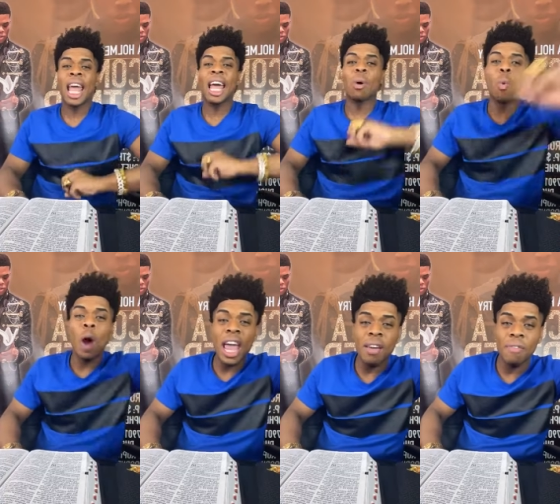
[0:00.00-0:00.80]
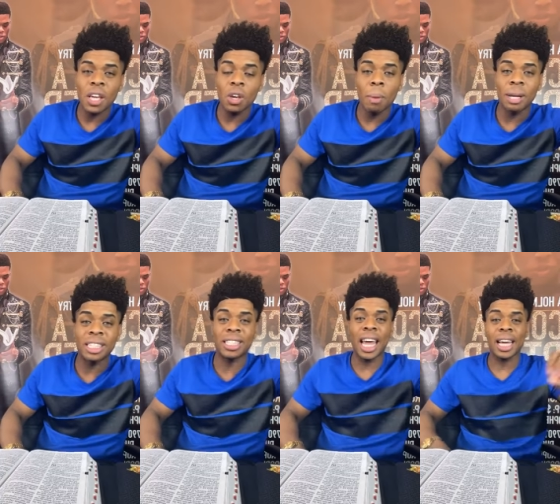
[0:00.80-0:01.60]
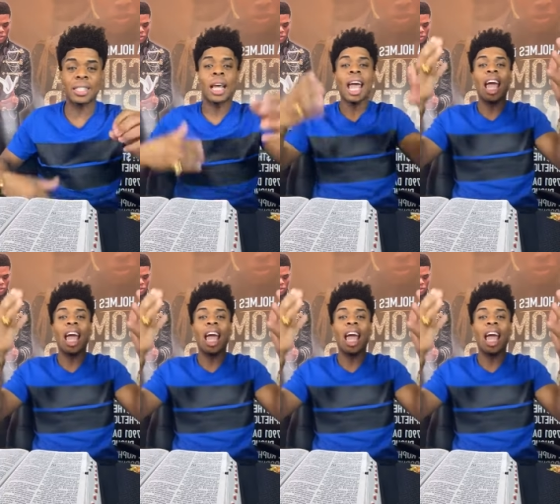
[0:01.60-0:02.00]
and waiving your mistakes.